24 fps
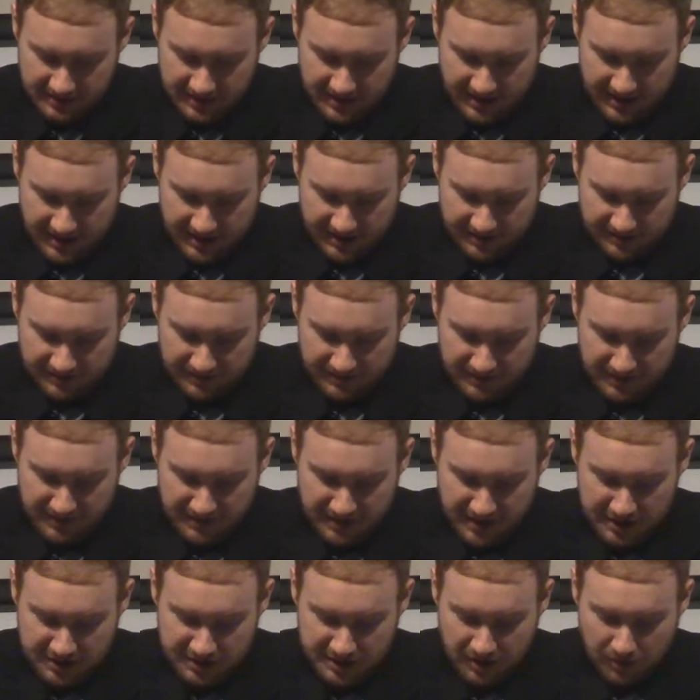that
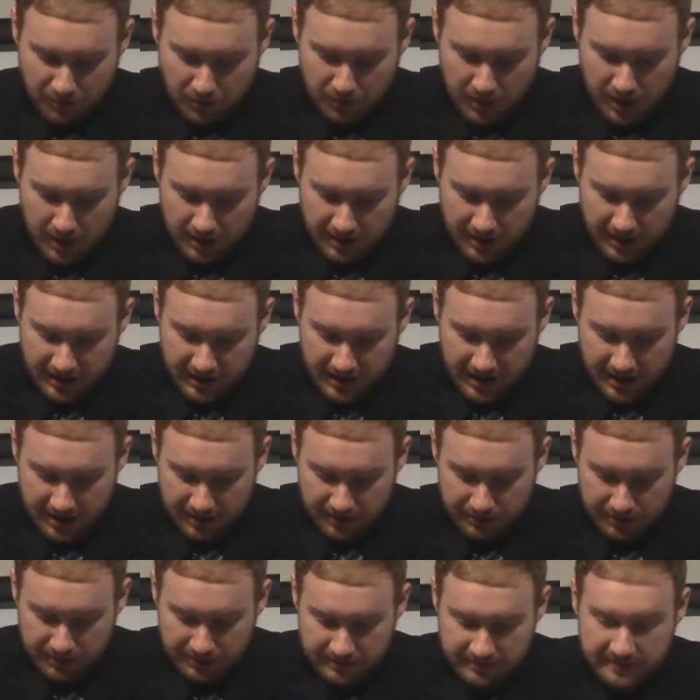they shall walk and
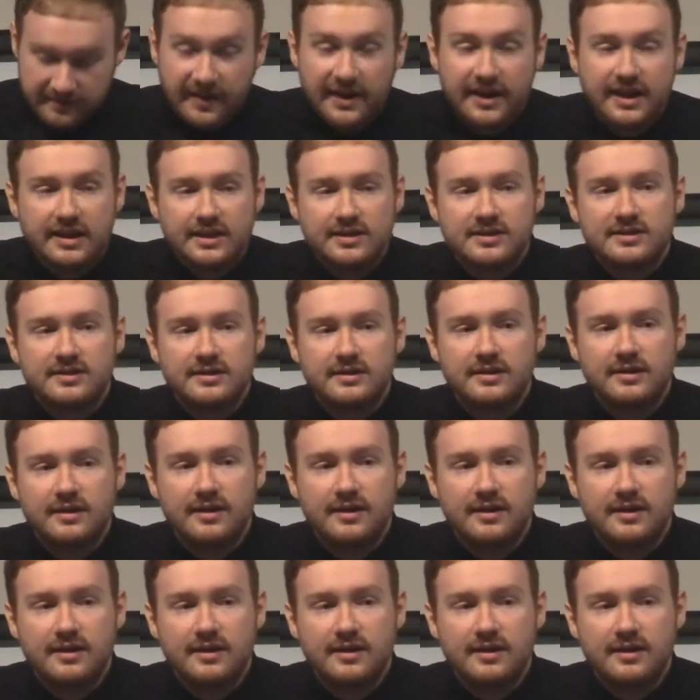not grow faint.